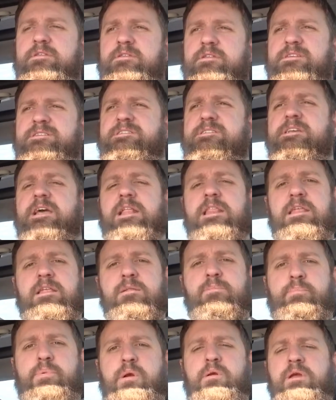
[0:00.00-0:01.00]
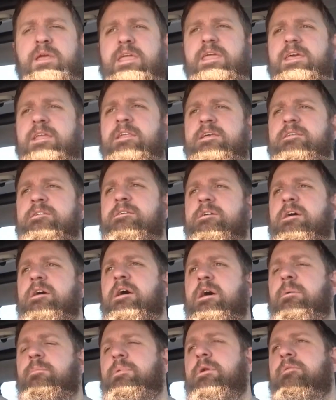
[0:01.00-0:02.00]
this has got a little perique in it,
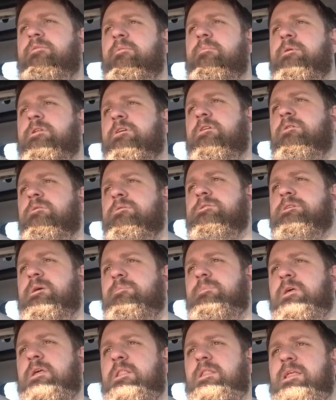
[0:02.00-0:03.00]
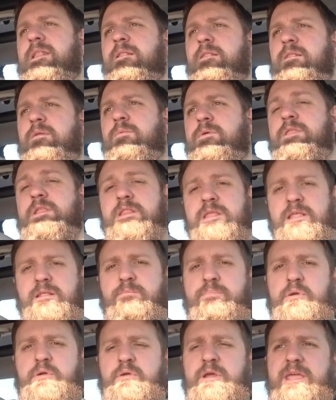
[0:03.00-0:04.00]
but if I'm going to go with something with a little
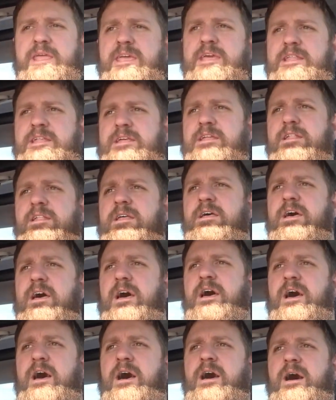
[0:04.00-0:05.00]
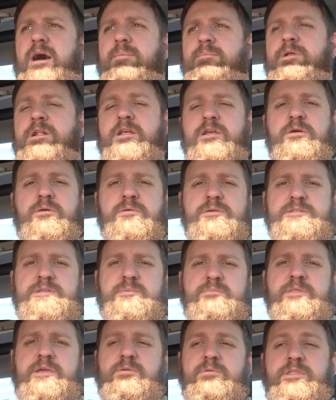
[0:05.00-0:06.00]
perique in it, I'm going to go with
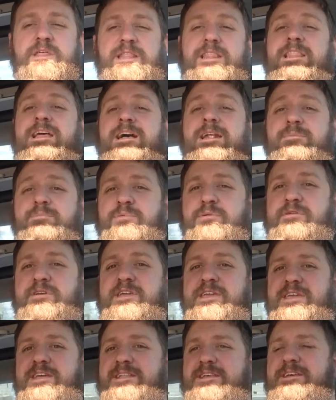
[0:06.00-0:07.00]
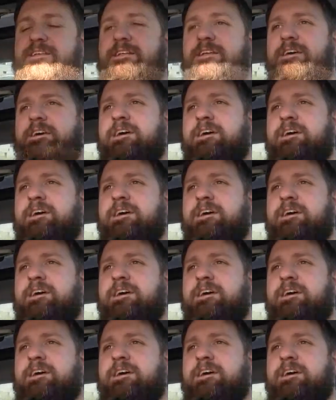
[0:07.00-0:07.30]
something with a lot of perique in it.